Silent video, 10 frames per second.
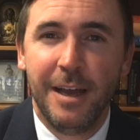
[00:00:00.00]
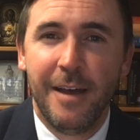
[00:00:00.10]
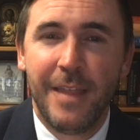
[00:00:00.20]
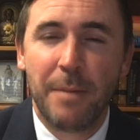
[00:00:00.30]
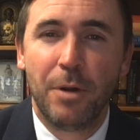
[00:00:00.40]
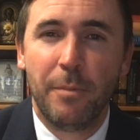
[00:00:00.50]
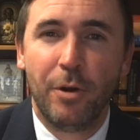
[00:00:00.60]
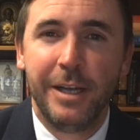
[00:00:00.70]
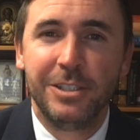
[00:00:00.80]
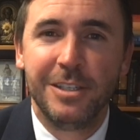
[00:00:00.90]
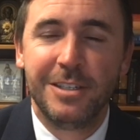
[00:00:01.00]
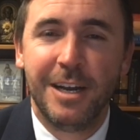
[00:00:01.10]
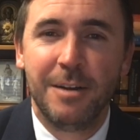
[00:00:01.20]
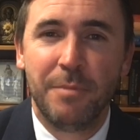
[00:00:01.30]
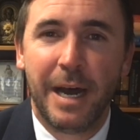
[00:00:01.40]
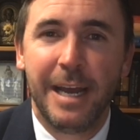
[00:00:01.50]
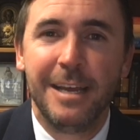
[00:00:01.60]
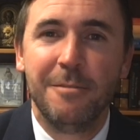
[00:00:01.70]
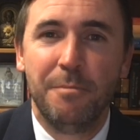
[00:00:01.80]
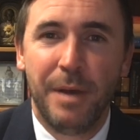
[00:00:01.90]
That preparation is done by
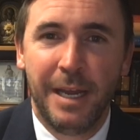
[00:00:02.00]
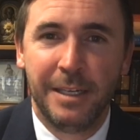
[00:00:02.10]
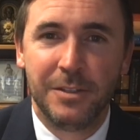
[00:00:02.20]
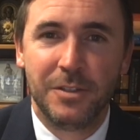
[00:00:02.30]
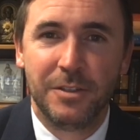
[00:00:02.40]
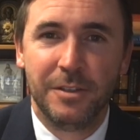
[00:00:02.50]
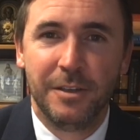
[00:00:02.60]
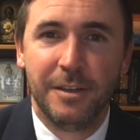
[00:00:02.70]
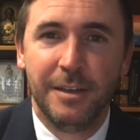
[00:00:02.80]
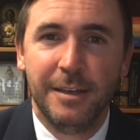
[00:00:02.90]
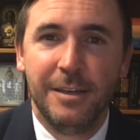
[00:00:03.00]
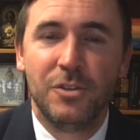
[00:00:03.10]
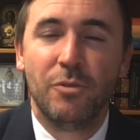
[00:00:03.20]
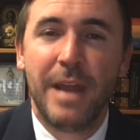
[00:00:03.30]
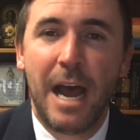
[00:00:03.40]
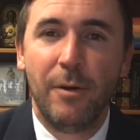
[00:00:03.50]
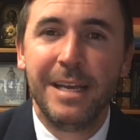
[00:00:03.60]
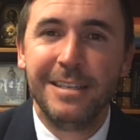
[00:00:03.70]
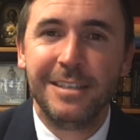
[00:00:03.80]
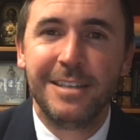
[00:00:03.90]
penance. So now
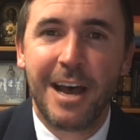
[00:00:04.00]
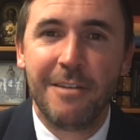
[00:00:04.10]
is a time